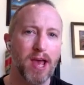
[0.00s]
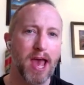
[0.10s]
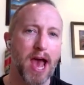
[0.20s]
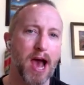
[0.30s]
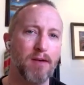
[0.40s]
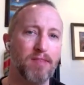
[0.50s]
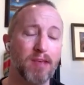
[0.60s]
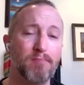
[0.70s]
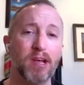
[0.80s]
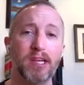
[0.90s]
have the
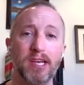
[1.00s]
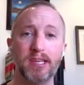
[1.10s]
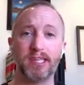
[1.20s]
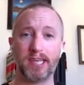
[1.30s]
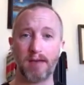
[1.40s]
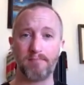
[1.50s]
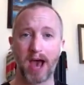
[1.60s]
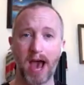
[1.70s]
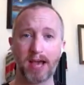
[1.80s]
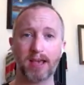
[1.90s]
ability to step
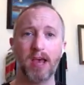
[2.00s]
back